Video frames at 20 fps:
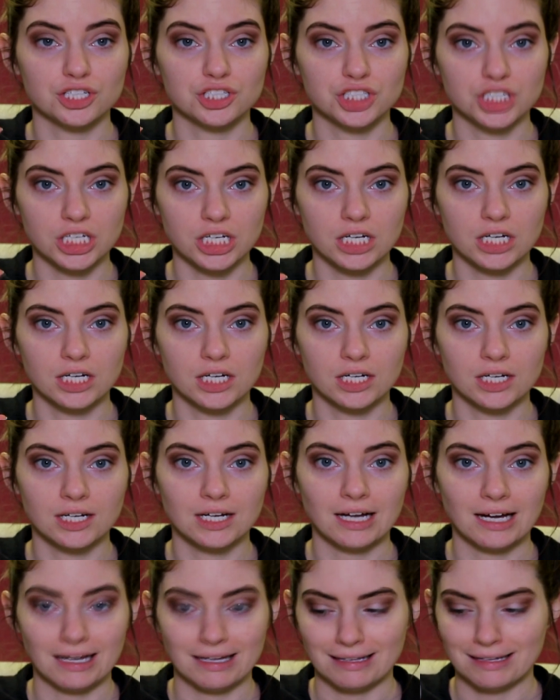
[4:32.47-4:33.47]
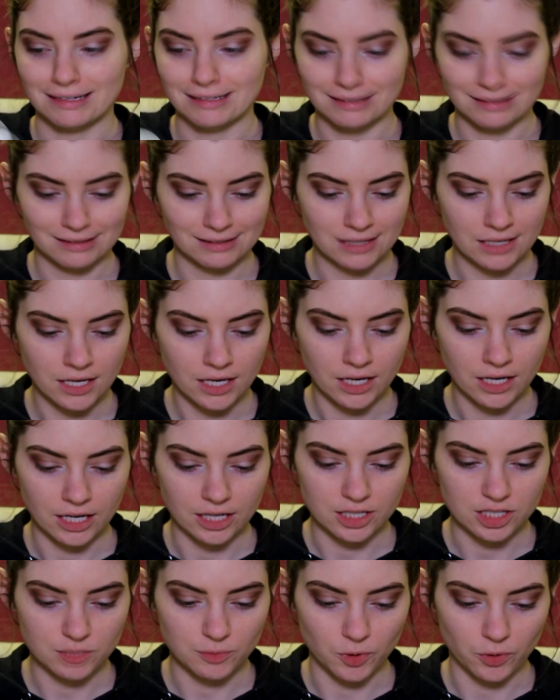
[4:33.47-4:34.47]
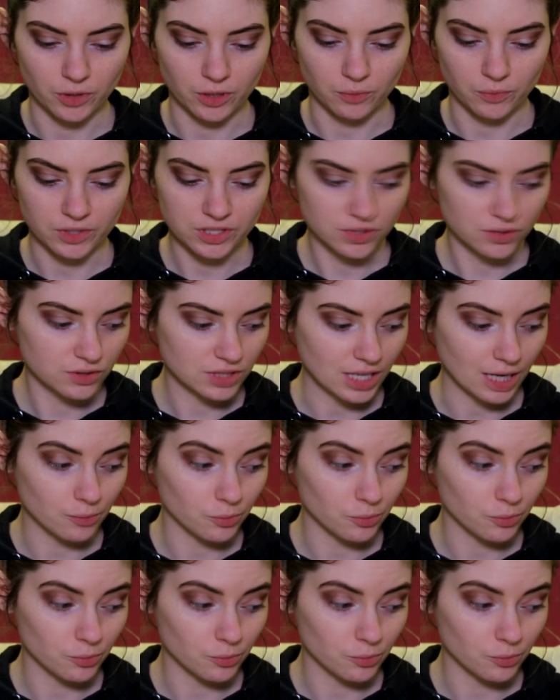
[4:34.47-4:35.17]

Cheek Highlight in Smoke and Whistles.